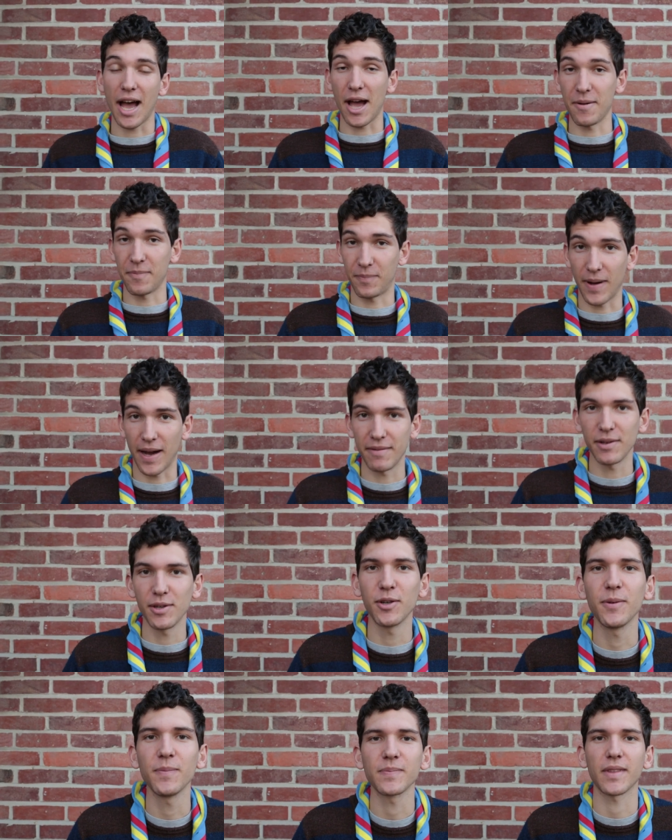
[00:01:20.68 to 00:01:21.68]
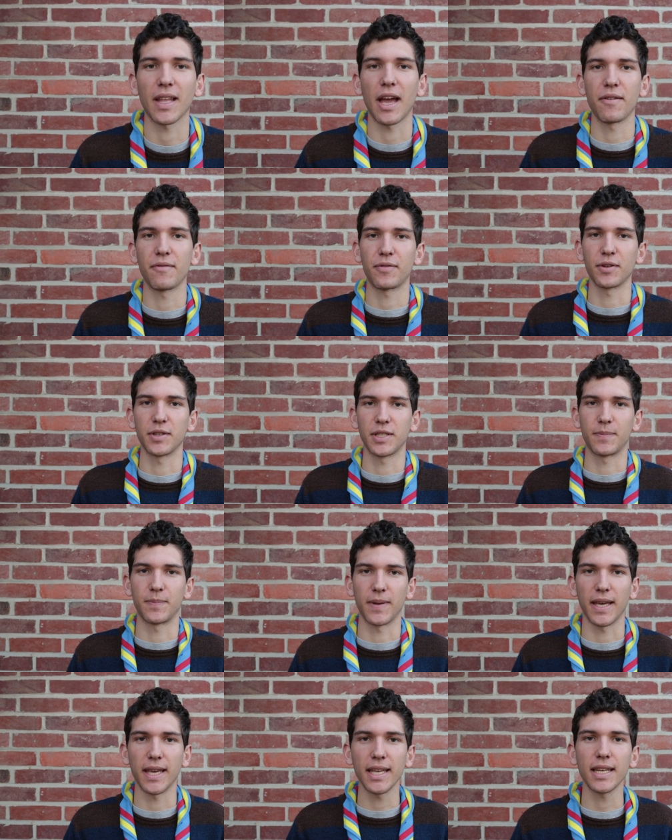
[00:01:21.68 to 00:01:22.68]
I'm Pablo. I'm from
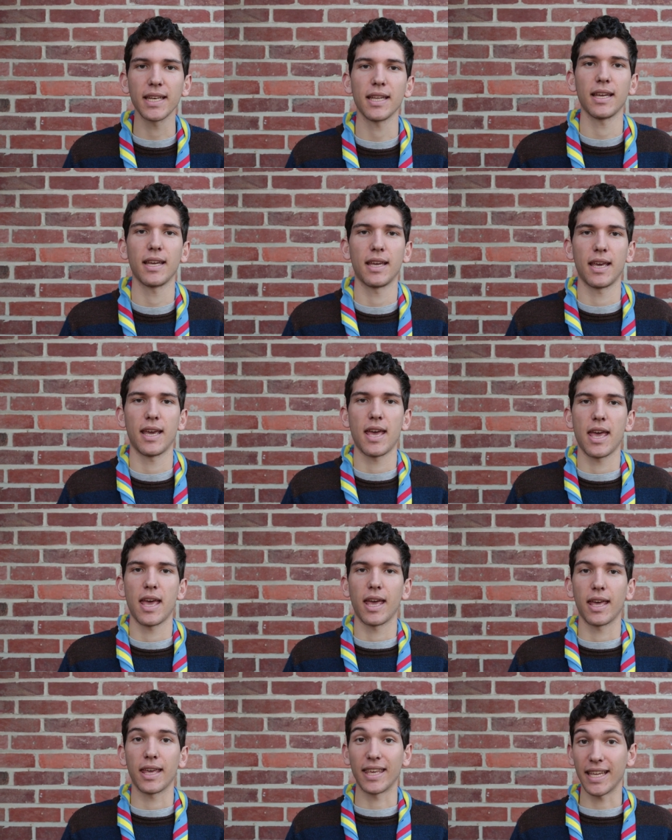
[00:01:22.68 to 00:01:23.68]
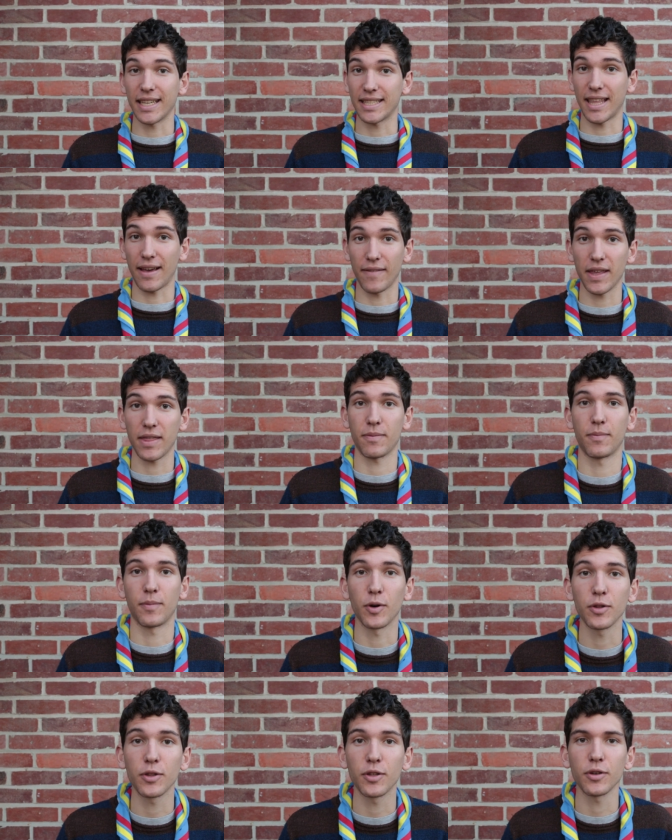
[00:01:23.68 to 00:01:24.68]
Spain. Y esta vez
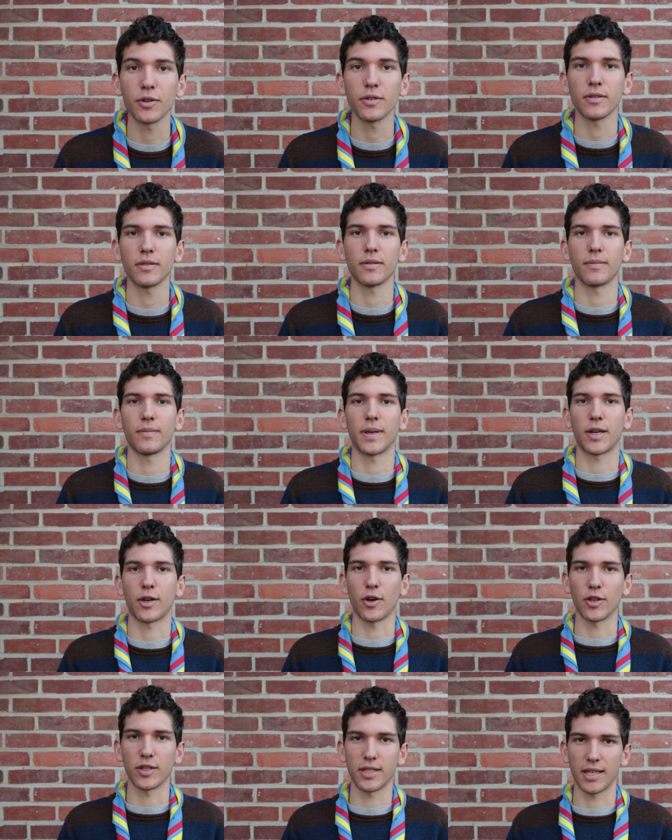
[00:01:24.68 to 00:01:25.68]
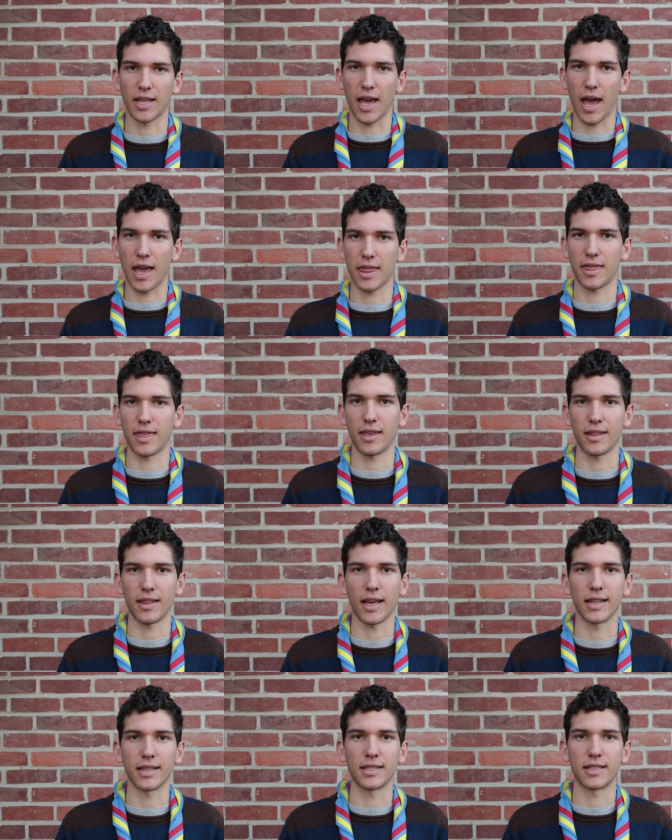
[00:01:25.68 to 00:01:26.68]
voto because I think
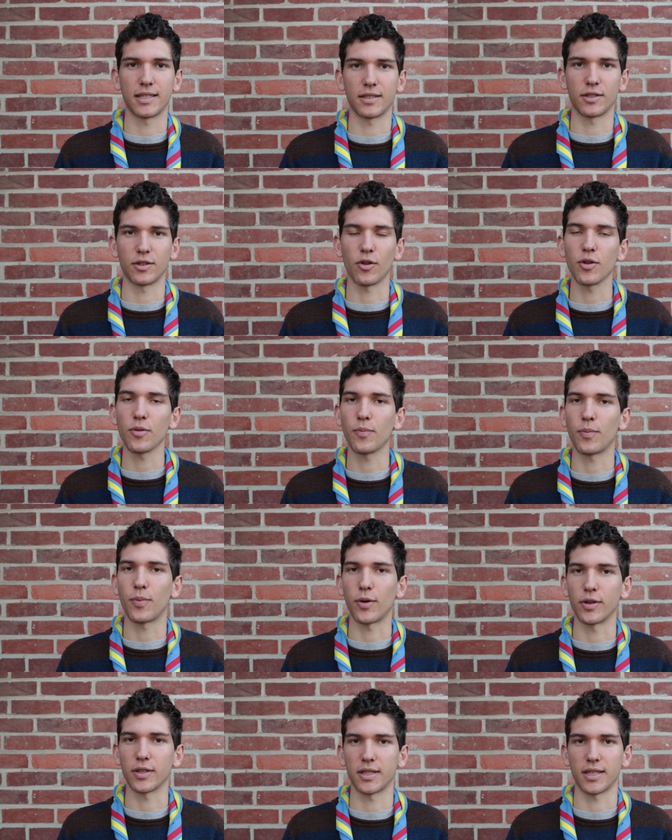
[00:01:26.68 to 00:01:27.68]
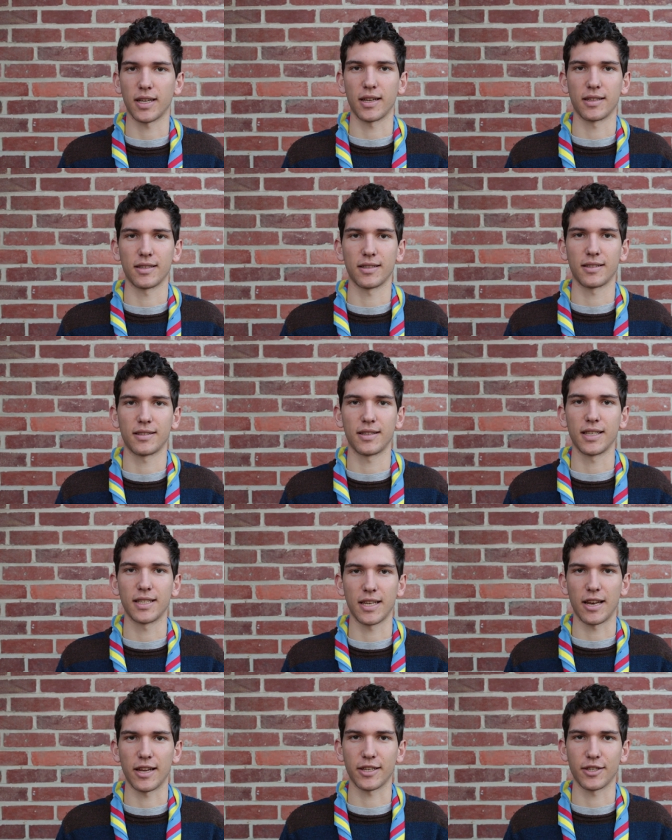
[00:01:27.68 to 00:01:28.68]
that's so important
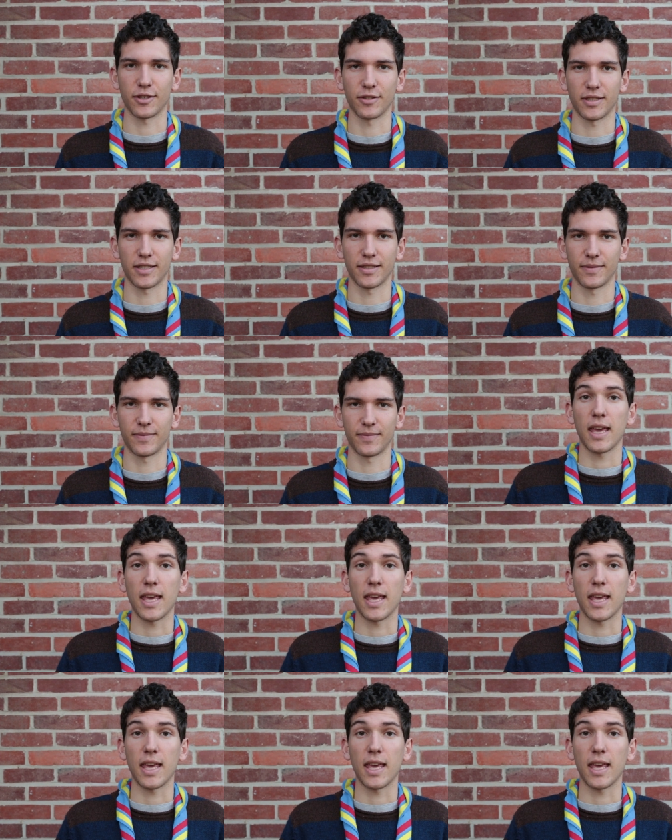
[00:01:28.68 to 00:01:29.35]
these elections.